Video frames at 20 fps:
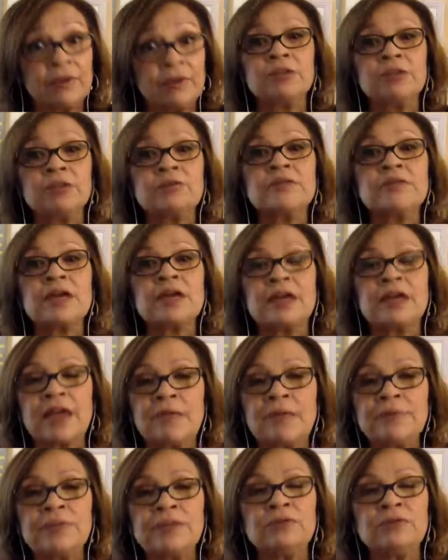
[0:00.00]
There's that gap
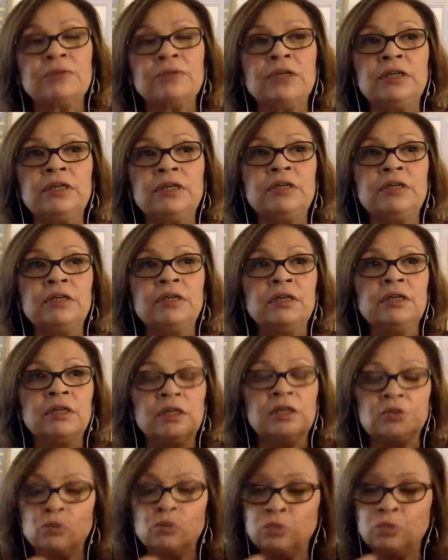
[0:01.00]
between
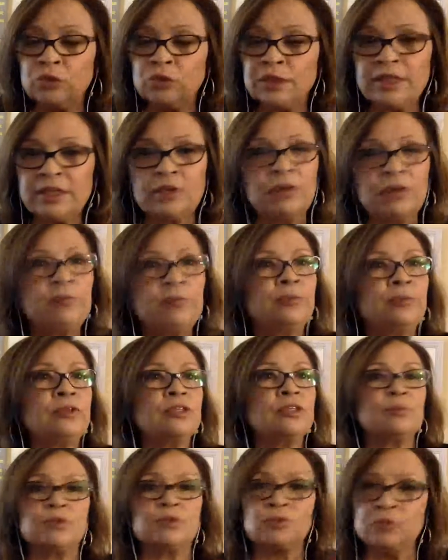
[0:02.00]
really great
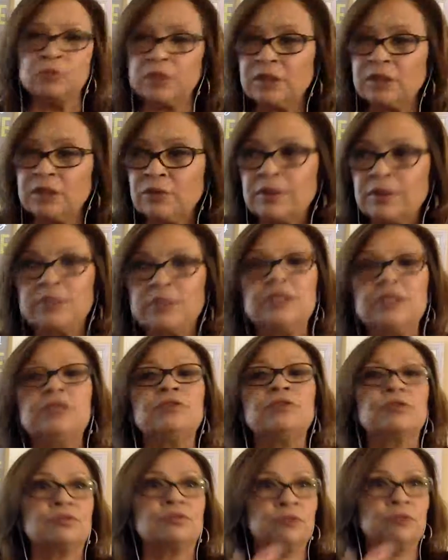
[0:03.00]
principals, really great
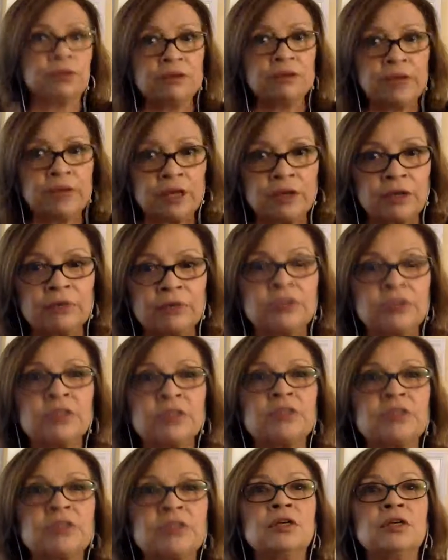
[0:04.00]
teachers, really great coaches